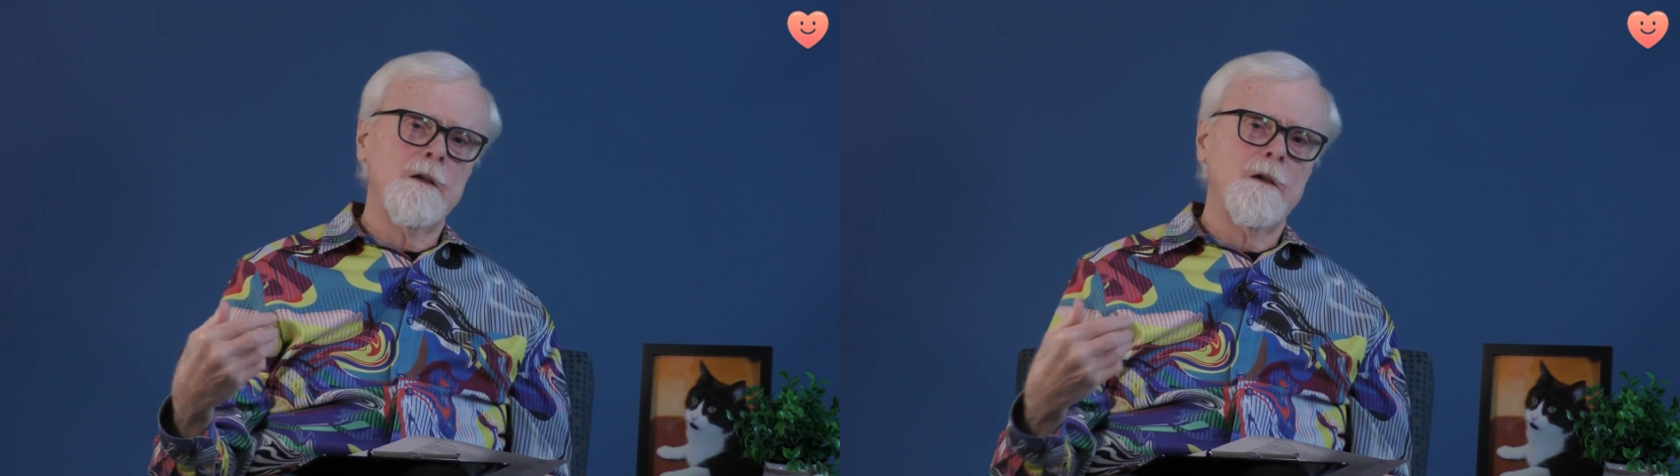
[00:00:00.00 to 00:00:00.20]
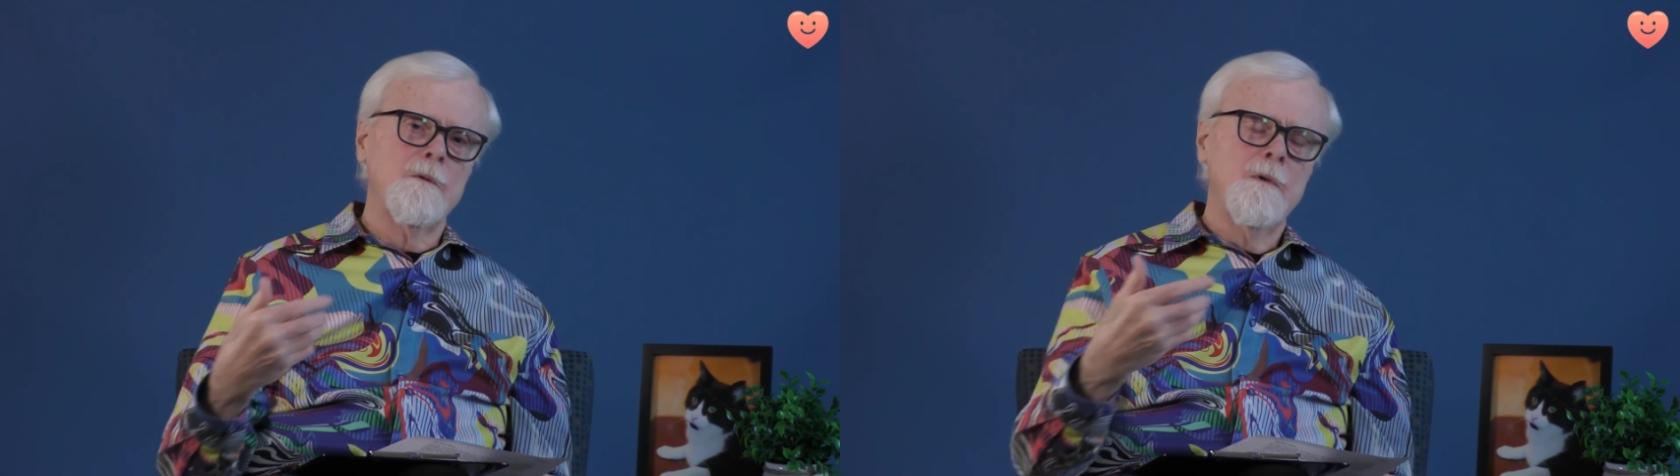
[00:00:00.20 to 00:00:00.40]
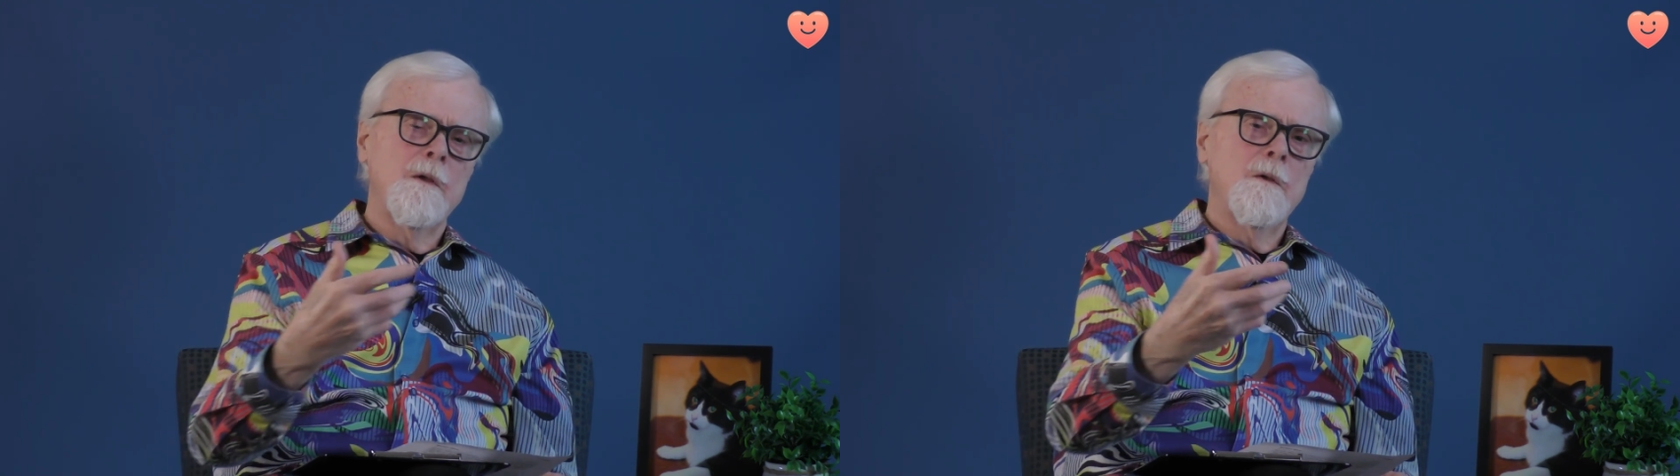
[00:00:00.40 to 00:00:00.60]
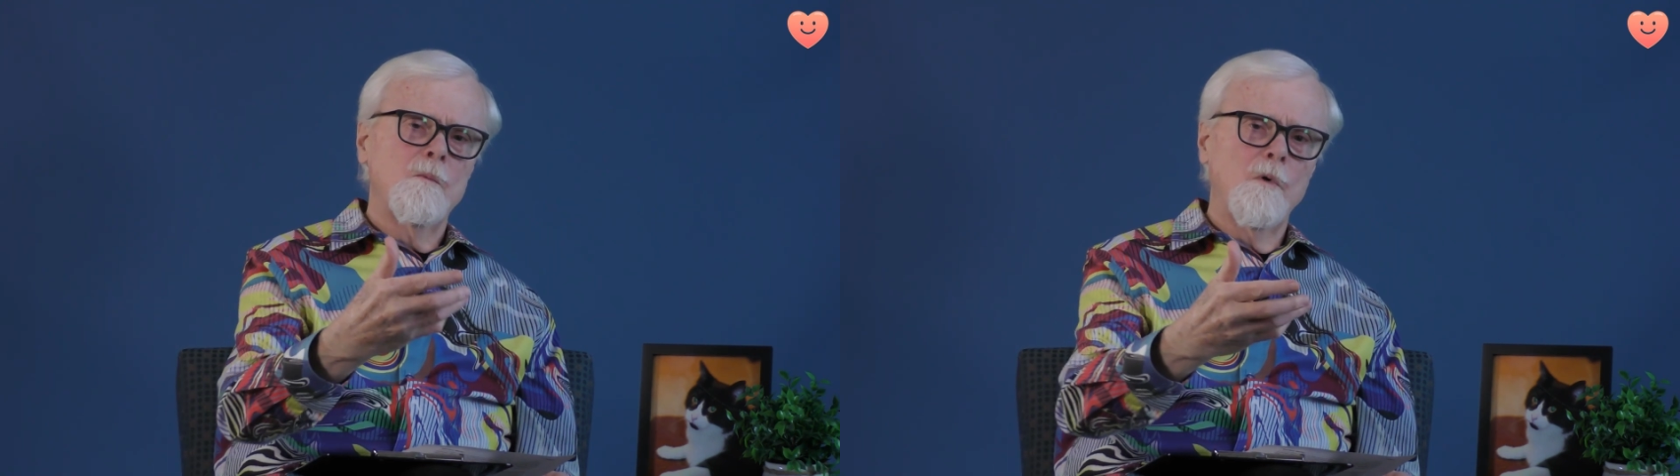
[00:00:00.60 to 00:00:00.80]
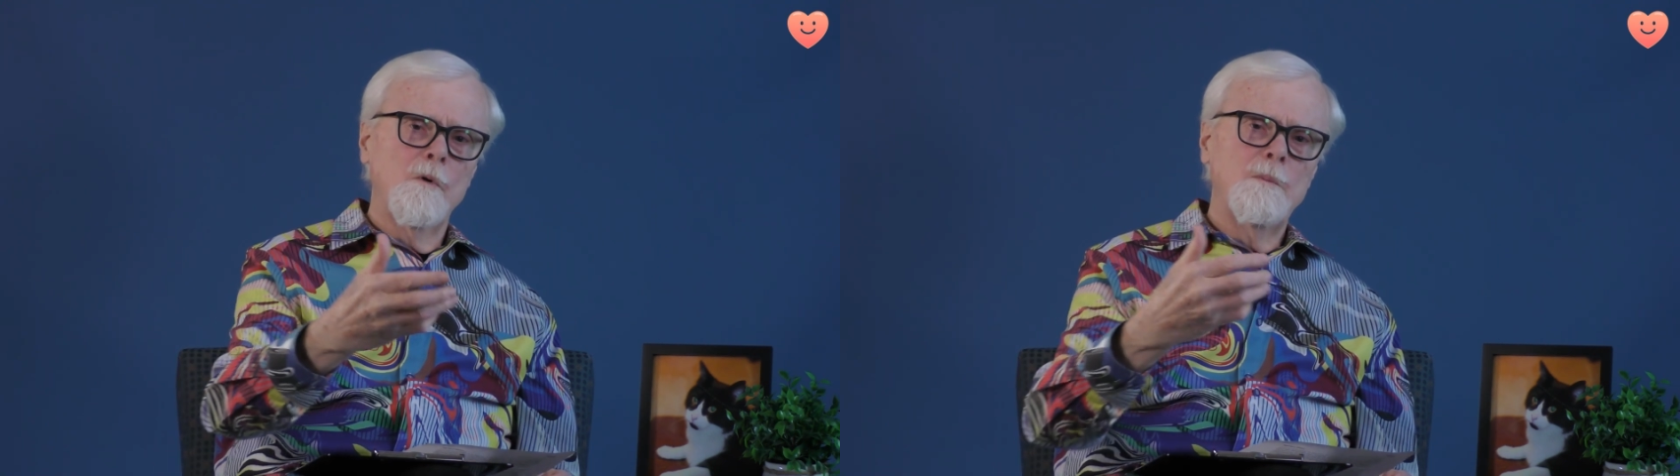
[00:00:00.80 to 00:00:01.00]
can
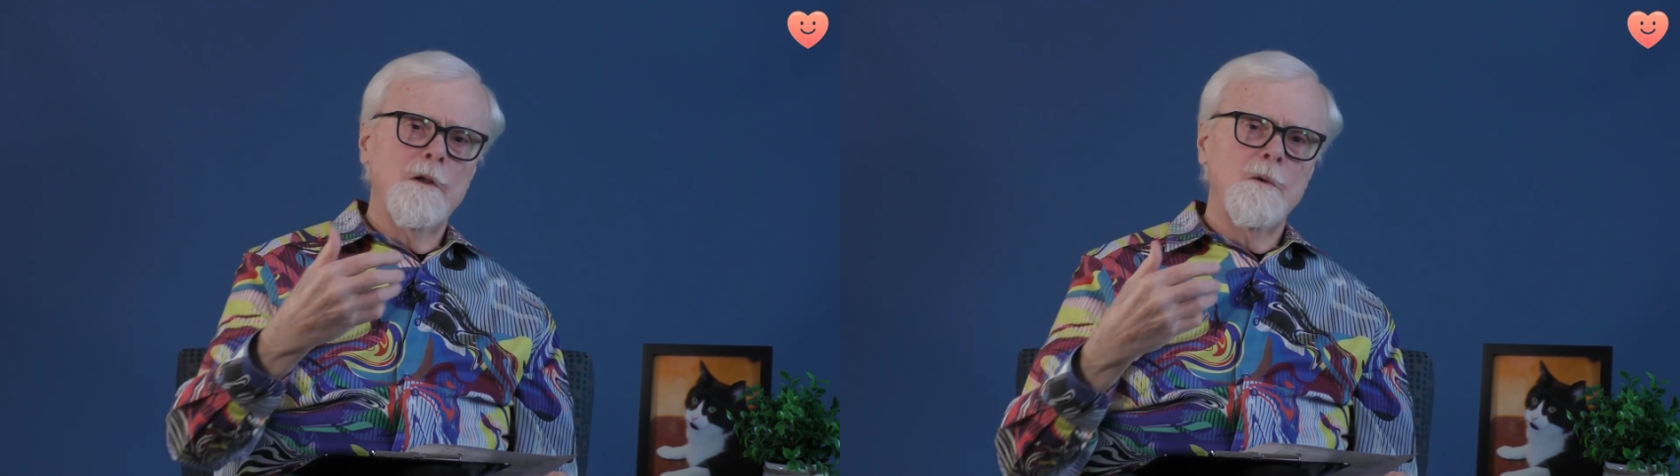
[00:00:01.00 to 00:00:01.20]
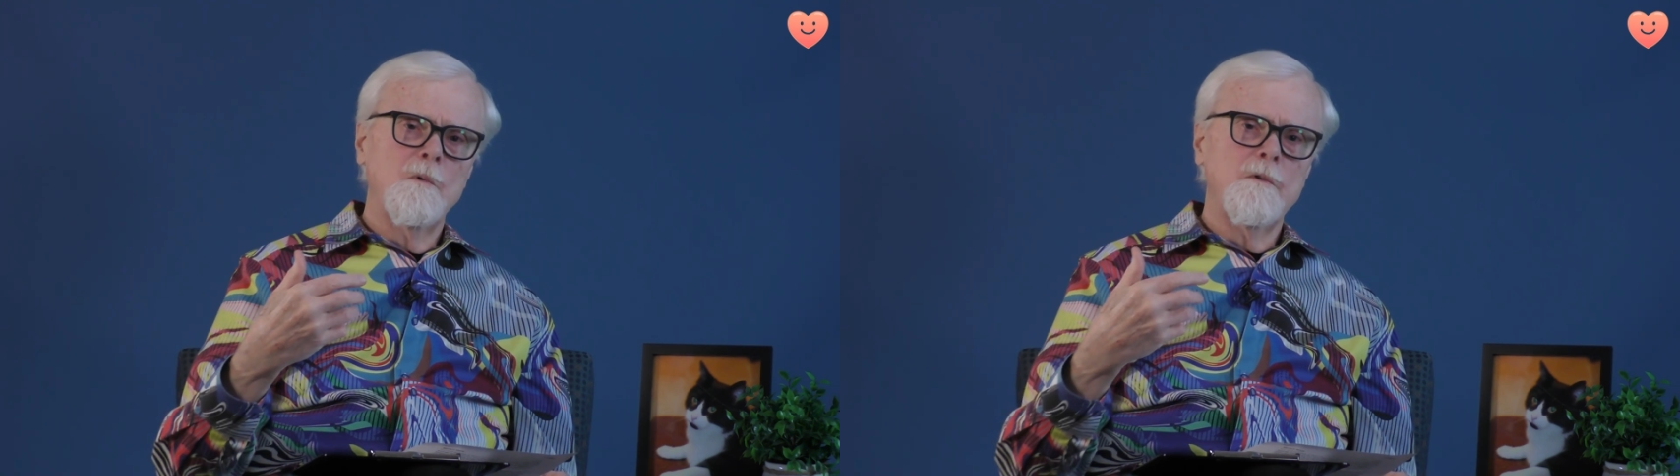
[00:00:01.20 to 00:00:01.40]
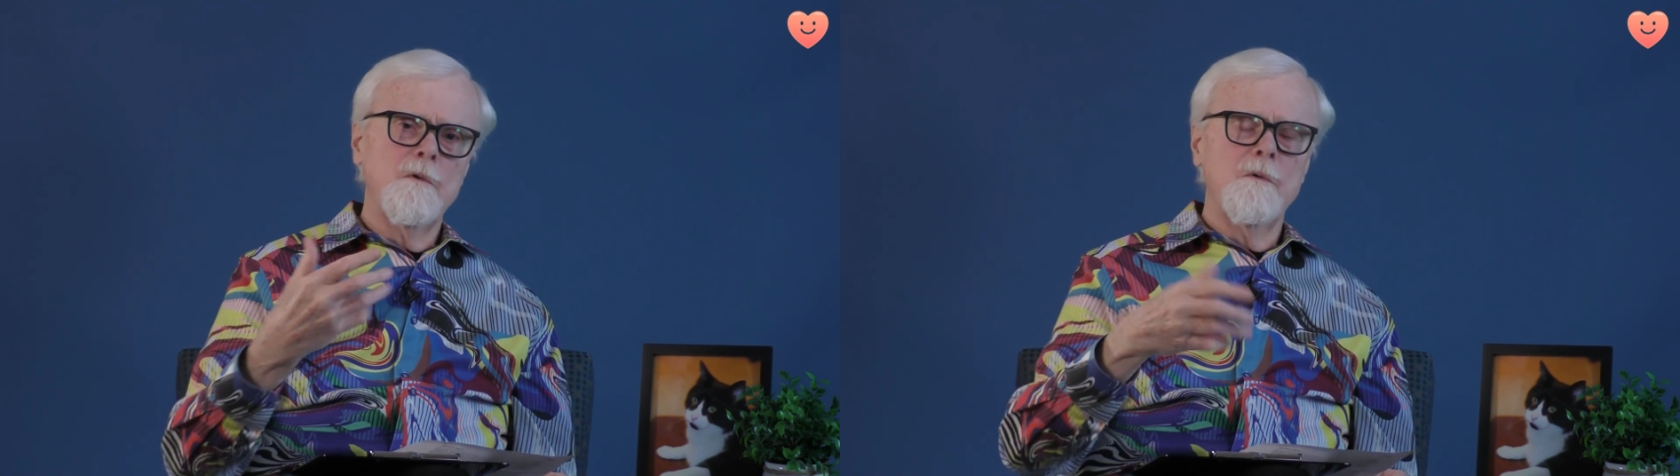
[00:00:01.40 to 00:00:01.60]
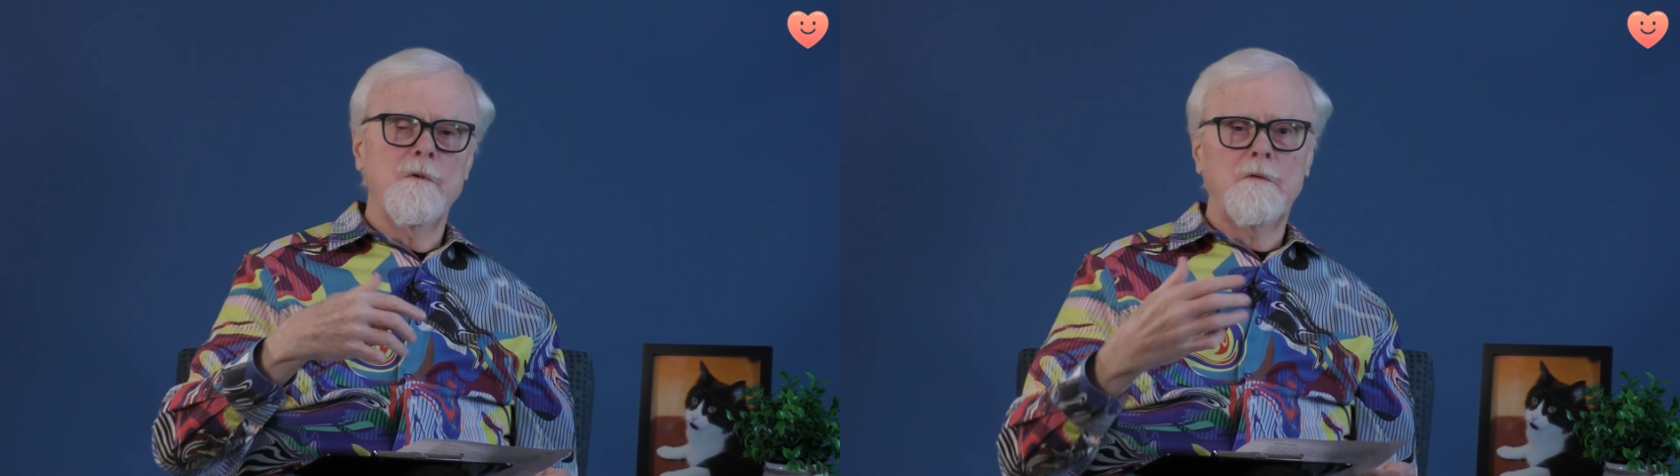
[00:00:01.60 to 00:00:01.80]
role play with you the